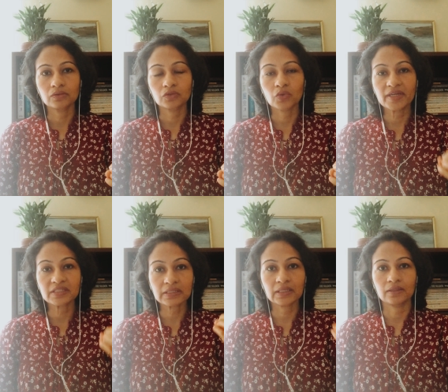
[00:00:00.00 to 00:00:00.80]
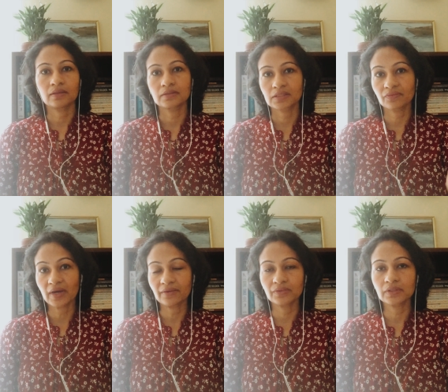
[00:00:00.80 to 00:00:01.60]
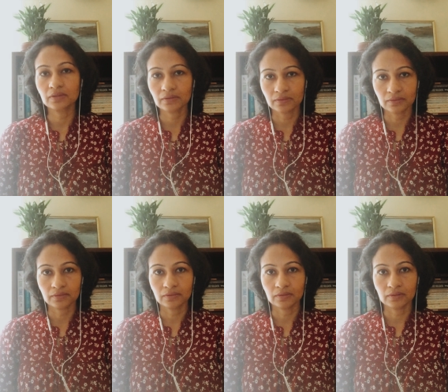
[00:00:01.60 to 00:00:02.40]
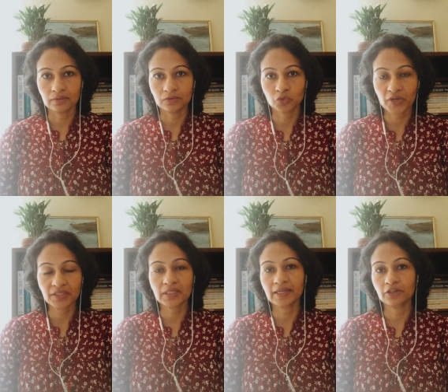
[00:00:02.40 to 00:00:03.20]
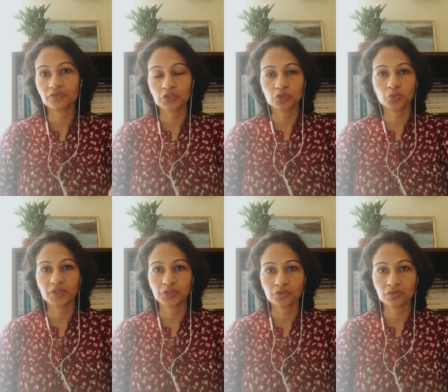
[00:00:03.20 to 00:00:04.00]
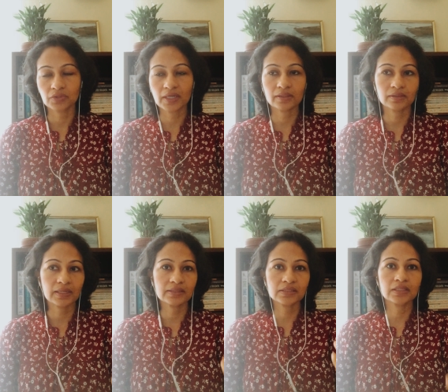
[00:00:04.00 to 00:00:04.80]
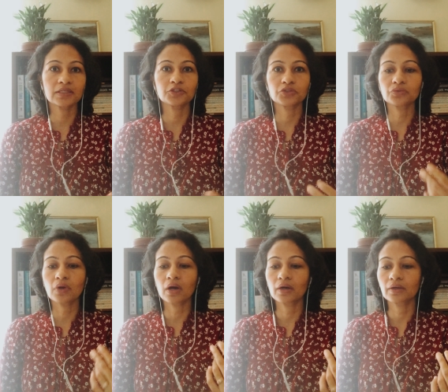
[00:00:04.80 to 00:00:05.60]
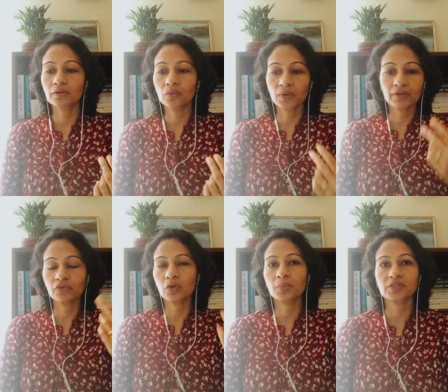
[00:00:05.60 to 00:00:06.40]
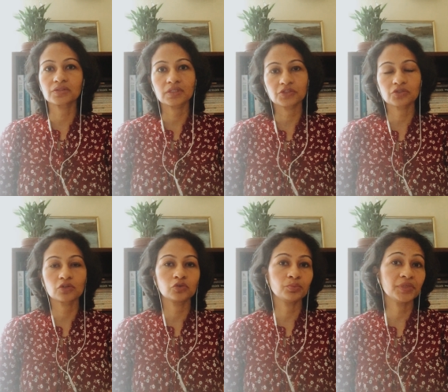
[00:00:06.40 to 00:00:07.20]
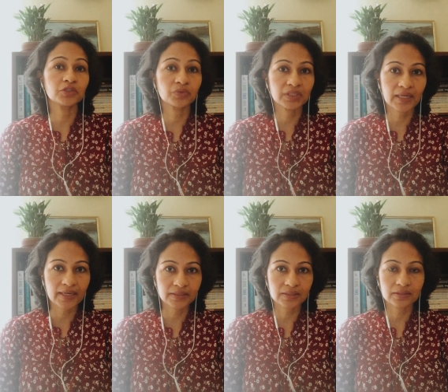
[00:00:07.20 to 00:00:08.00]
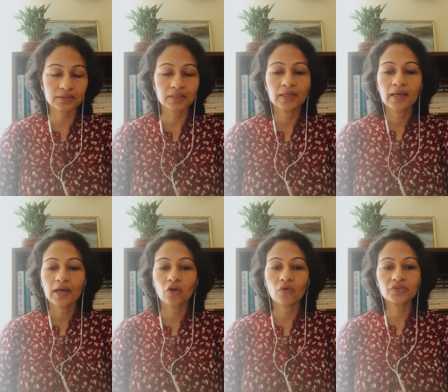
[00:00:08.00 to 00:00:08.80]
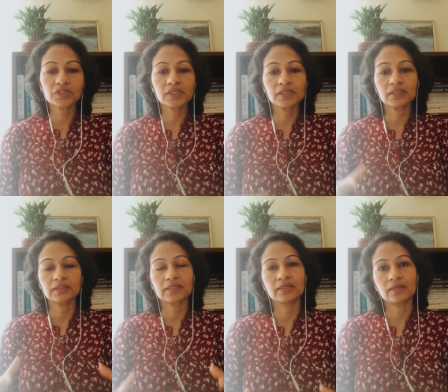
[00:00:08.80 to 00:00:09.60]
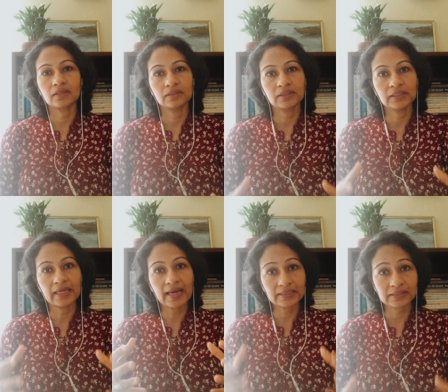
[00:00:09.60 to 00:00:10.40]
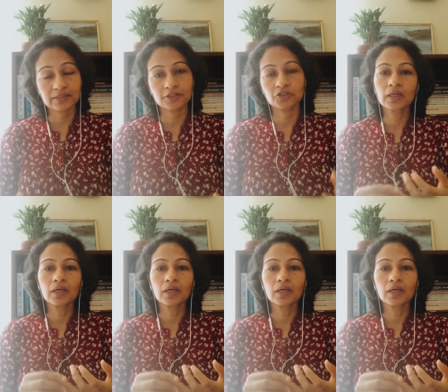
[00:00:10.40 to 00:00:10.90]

threatening or survival threat kind of a situation to that. Let's say that you are going for your presentation and you meet with an accident, and obviously, in the, in the accident,